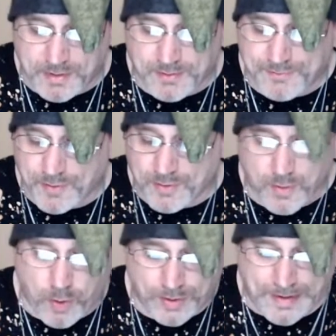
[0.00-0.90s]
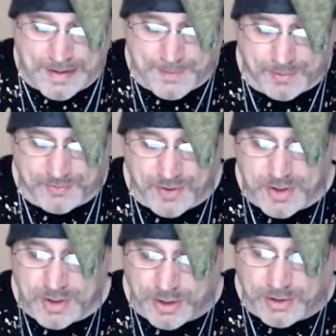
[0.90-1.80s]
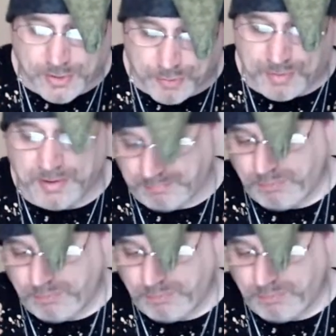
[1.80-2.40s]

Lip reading: of all animals, including